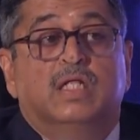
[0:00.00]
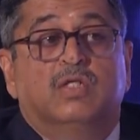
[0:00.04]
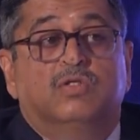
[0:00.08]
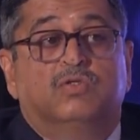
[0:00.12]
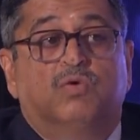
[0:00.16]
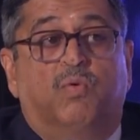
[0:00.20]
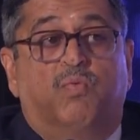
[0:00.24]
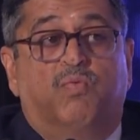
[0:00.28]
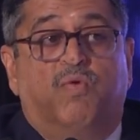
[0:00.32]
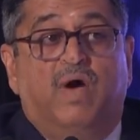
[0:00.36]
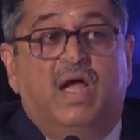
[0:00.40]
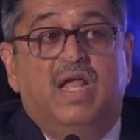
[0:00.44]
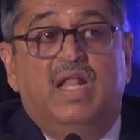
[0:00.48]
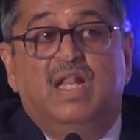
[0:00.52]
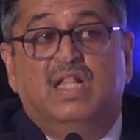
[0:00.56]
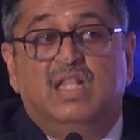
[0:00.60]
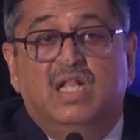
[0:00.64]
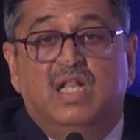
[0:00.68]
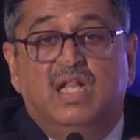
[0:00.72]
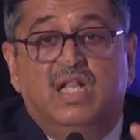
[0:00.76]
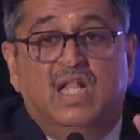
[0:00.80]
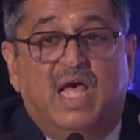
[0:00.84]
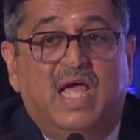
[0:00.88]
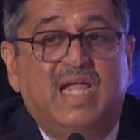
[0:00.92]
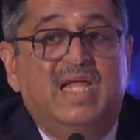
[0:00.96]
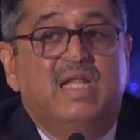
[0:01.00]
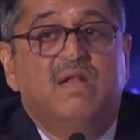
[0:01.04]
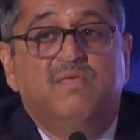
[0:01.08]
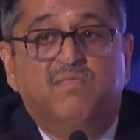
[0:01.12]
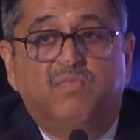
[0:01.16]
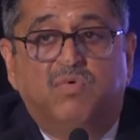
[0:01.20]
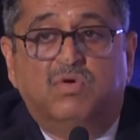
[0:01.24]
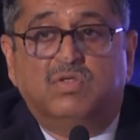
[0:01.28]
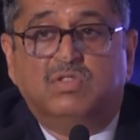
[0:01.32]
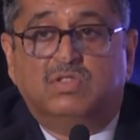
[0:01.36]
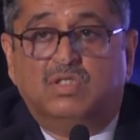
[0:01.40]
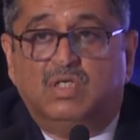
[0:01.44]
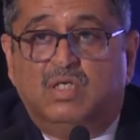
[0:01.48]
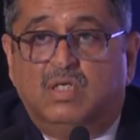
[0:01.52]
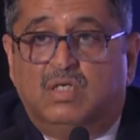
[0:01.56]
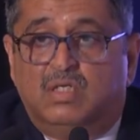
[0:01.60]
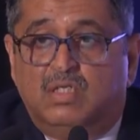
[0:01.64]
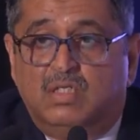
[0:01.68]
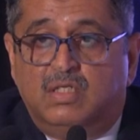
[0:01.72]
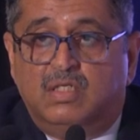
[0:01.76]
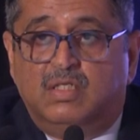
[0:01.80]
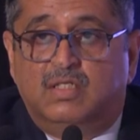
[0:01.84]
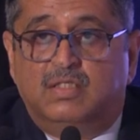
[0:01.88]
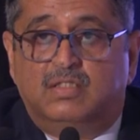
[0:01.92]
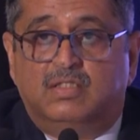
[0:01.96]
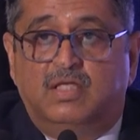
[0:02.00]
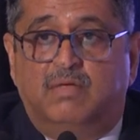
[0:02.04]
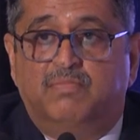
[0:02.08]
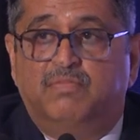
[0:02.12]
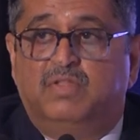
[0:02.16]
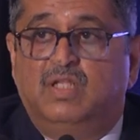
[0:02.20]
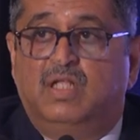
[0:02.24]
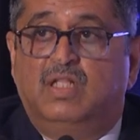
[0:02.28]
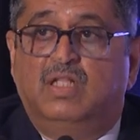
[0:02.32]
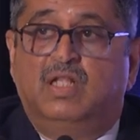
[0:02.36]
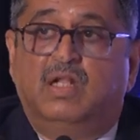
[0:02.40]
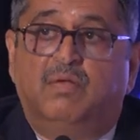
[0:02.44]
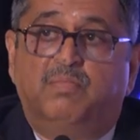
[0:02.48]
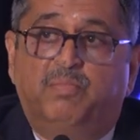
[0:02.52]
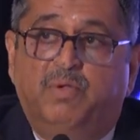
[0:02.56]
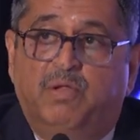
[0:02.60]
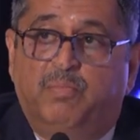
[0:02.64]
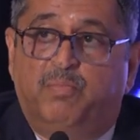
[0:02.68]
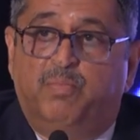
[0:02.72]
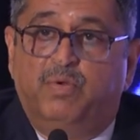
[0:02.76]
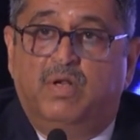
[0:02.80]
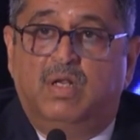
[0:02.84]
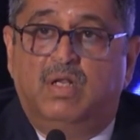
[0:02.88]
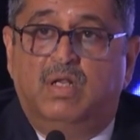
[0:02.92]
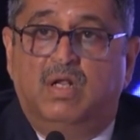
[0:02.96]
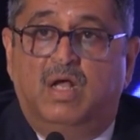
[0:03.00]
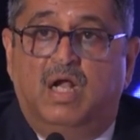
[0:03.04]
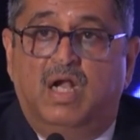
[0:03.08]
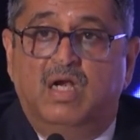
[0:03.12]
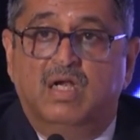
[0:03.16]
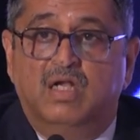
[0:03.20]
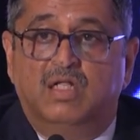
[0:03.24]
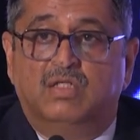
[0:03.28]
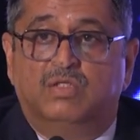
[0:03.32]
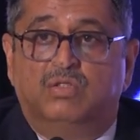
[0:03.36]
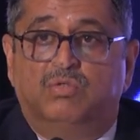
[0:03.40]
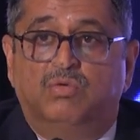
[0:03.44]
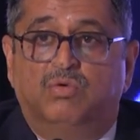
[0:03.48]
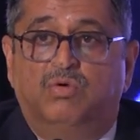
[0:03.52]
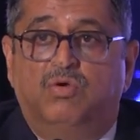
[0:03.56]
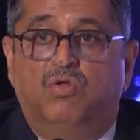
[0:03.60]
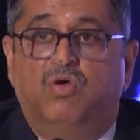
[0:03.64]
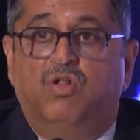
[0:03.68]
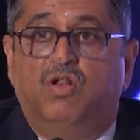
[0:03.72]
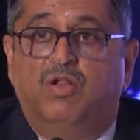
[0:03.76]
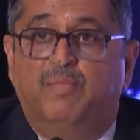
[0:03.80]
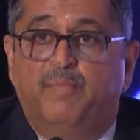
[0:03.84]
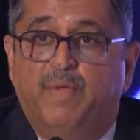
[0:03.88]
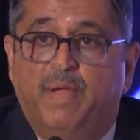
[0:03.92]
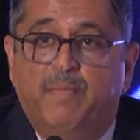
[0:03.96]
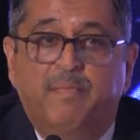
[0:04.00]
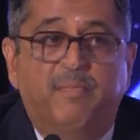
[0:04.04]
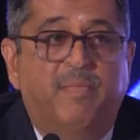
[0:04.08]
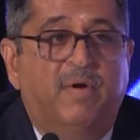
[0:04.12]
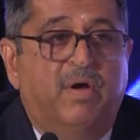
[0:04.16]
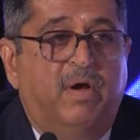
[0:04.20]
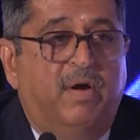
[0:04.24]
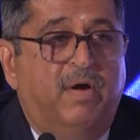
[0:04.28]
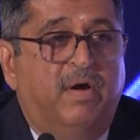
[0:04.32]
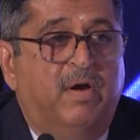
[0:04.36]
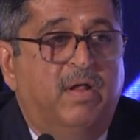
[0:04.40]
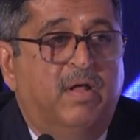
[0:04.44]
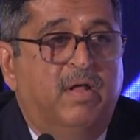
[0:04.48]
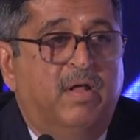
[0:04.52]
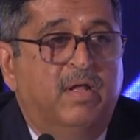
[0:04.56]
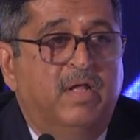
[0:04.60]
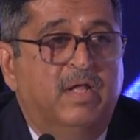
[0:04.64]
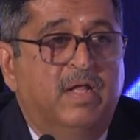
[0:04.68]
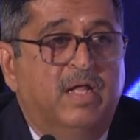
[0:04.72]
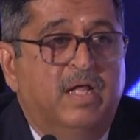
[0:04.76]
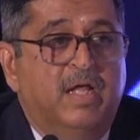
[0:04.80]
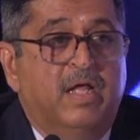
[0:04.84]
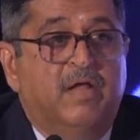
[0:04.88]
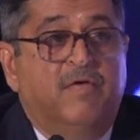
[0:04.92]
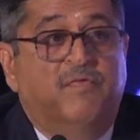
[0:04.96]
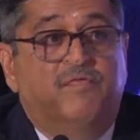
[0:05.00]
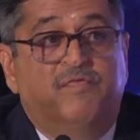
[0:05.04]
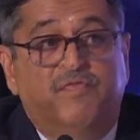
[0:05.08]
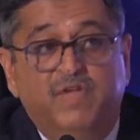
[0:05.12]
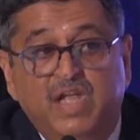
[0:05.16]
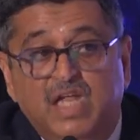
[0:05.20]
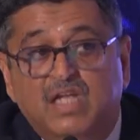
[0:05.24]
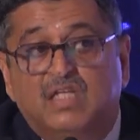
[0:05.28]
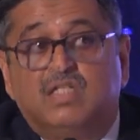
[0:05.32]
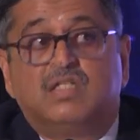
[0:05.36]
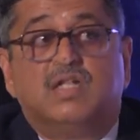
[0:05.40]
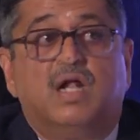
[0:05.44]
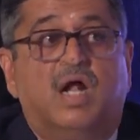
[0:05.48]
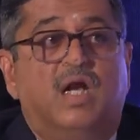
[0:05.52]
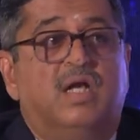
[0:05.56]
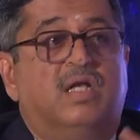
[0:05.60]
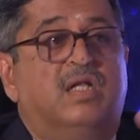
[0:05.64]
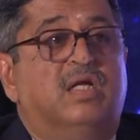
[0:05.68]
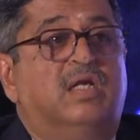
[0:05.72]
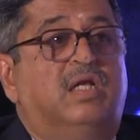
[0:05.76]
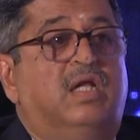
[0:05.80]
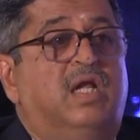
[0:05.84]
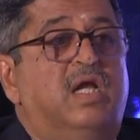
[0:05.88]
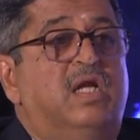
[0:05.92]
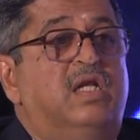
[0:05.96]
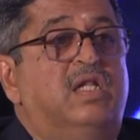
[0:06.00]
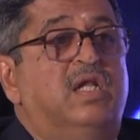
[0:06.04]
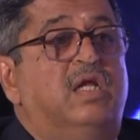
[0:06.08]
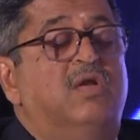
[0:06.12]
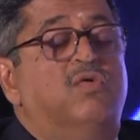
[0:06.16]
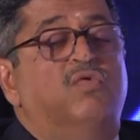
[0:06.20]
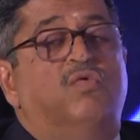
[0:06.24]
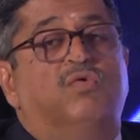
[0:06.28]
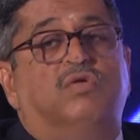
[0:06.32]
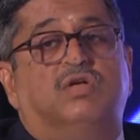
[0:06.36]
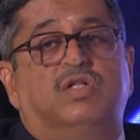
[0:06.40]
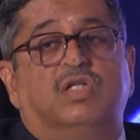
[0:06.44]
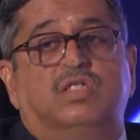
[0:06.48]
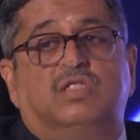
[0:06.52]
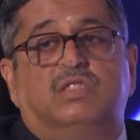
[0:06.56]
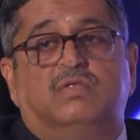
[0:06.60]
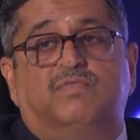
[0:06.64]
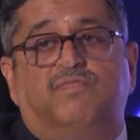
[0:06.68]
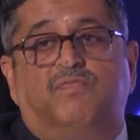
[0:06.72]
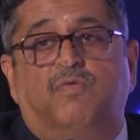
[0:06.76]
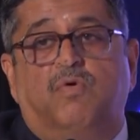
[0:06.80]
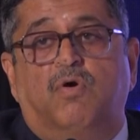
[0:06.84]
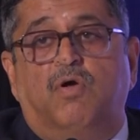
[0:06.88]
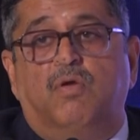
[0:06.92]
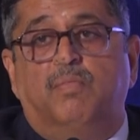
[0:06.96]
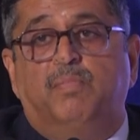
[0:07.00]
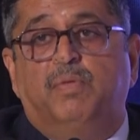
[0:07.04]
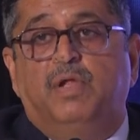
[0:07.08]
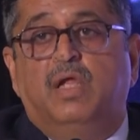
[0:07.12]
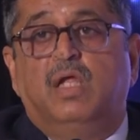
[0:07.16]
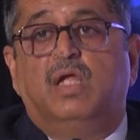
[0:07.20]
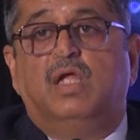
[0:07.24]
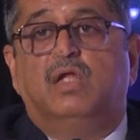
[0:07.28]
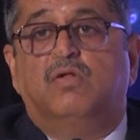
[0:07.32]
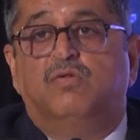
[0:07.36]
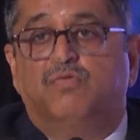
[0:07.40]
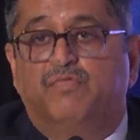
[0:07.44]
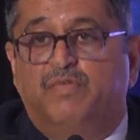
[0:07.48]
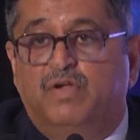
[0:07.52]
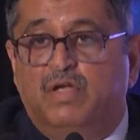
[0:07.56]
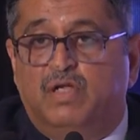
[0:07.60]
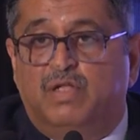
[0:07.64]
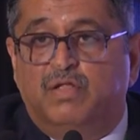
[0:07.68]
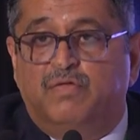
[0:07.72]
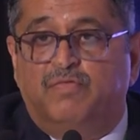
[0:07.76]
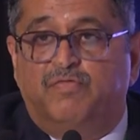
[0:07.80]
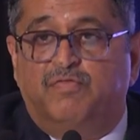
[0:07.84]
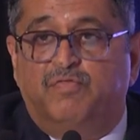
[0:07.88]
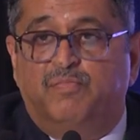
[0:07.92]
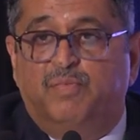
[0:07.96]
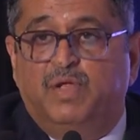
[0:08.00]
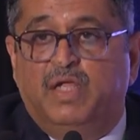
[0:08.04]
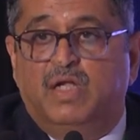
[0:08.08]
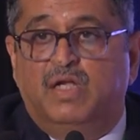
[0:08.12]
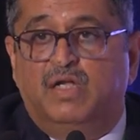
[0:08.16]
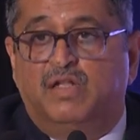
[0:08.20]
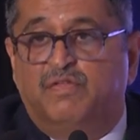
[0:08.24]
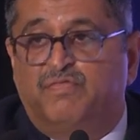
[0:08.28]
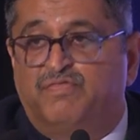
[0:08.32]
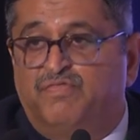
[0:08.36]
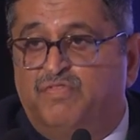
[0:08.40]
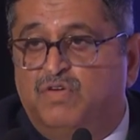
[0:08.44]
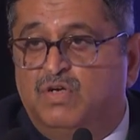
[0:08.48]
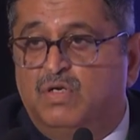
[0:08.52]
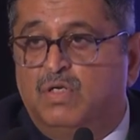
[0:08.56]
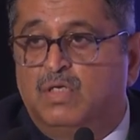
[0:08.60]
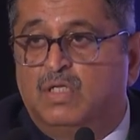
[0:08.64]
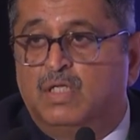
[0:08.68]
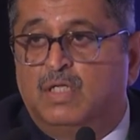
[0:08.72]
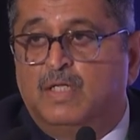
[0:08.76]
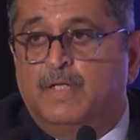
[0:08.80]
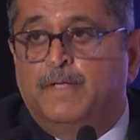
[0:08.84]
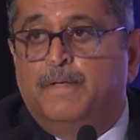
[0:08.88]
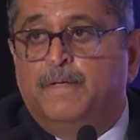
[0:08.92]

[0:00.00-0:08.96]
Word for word: So while the line wasn't something that people understood or remembered, we started getting noticed for being innovative, being different,